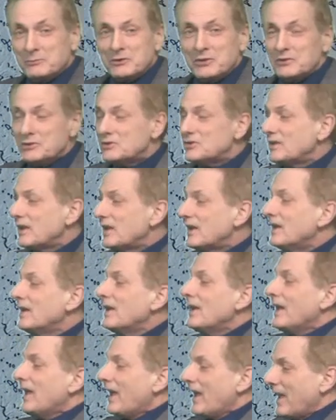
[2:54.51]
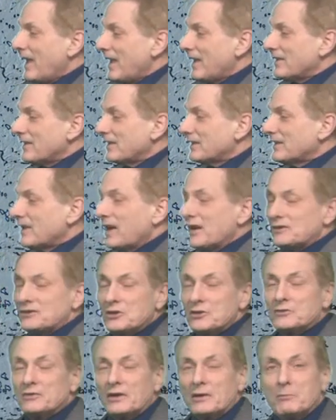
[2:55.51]
Tuesday, and then
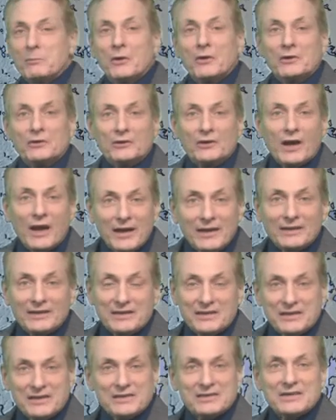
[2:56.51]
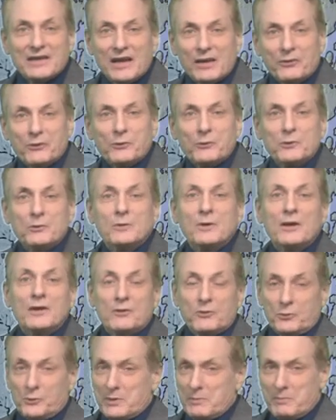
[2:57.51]
Kaktovik and Barter Island, it's out through
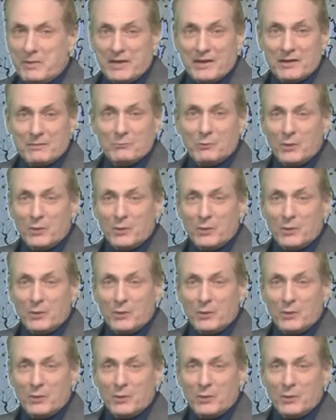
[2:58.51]
3 p.m.